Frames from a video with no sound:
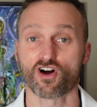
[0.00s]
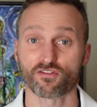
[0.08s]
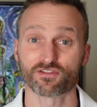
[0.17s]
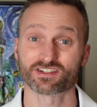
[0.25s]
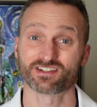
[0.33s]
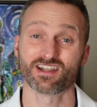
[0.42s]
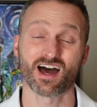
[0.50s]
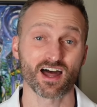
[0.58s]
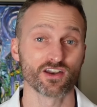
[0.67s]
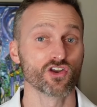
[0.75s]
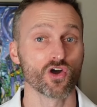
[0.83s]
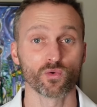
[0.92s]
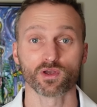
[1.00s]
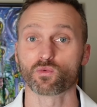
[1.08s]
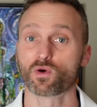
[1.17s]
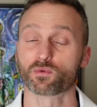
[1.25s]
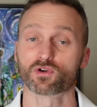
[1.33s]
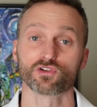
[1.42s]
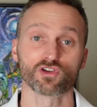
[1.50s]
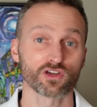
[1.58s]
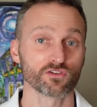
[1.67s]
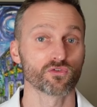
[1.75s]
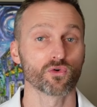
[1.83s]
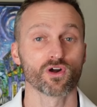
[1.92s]
office not knowing what we were
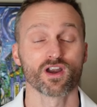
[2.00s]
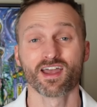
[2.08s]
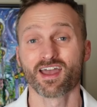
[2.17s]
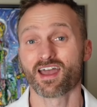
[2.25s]
looking for